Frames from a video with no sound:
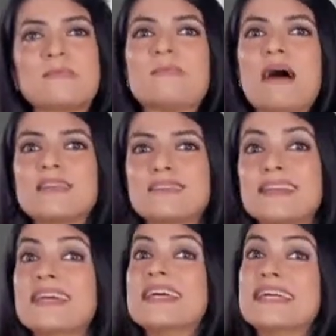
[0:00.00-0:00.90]
But
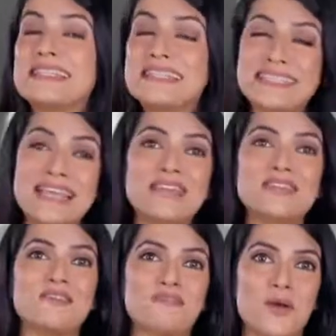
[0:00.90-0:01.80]
instead
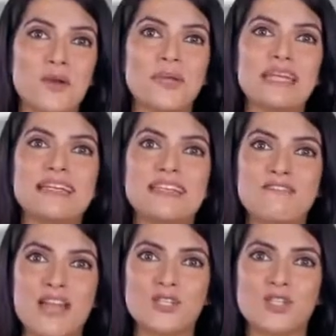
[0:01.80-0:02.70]
of following
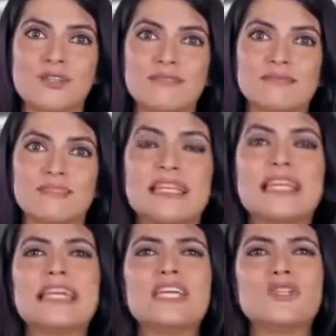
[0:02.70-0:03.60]
convention,
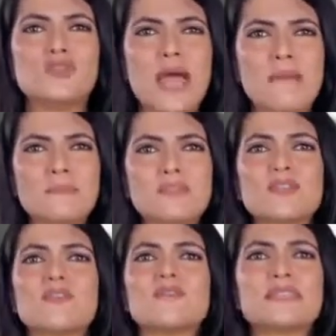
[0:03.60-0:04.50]
he dreamt
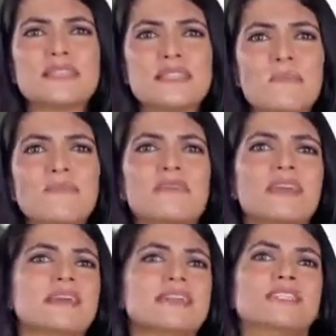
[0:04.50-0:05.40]
of
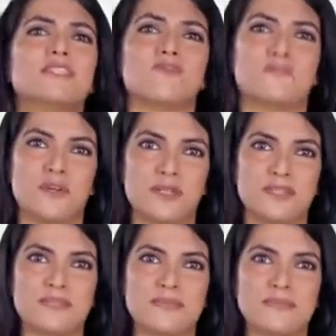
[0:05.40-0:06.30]
something
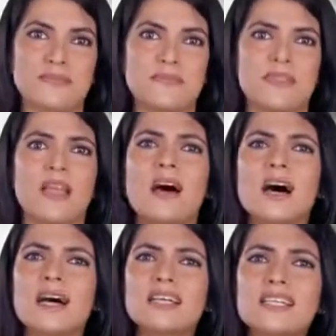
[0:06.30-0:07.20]
different.
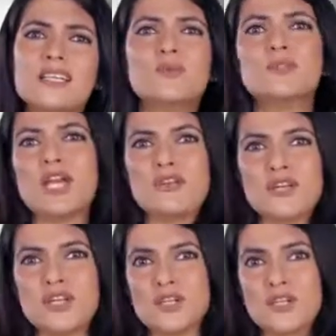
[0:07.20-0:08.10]
A new
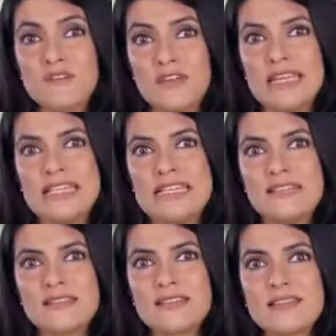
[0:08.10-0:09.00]
generation of
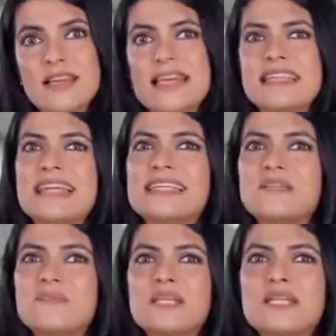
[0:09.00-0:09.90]
Indians that
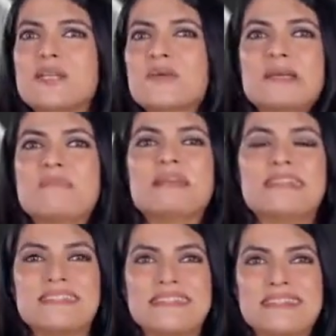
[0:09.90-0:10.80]
had been newly
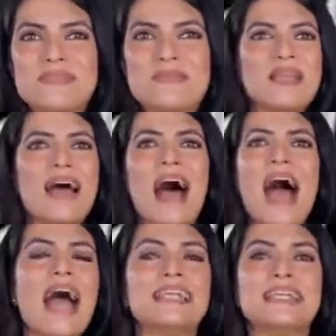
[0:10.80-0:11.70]
minted,
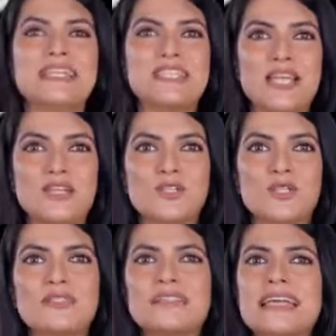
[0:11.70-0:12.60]
highly
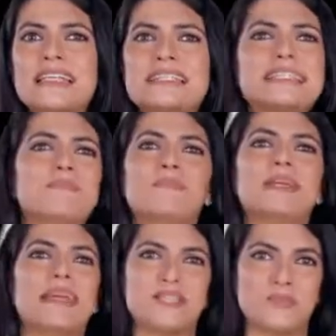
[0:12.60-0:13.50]
intelligent and
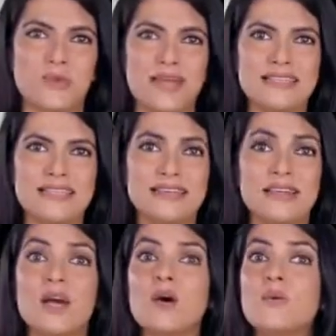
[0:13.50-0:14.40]
deeply enterprising,
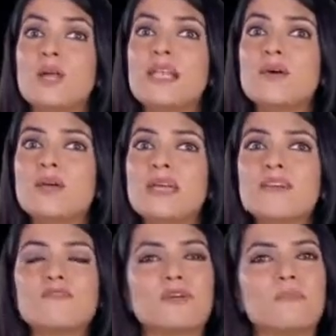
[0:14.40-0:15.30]
were
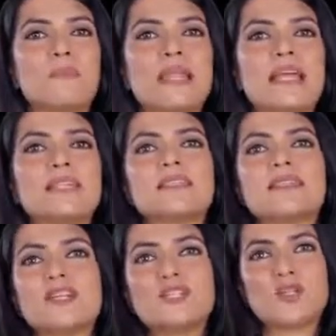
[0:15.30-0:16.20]
looking for a place
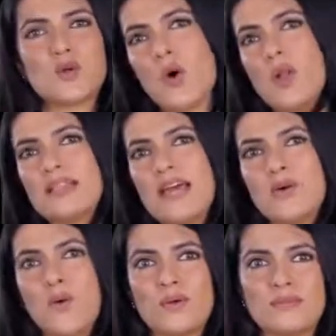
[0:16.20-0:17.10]
to call their
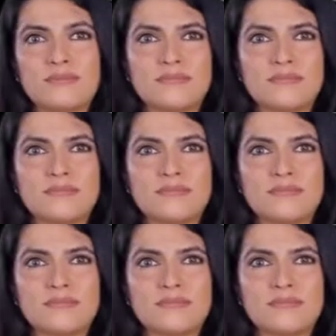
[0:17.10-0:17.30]
own.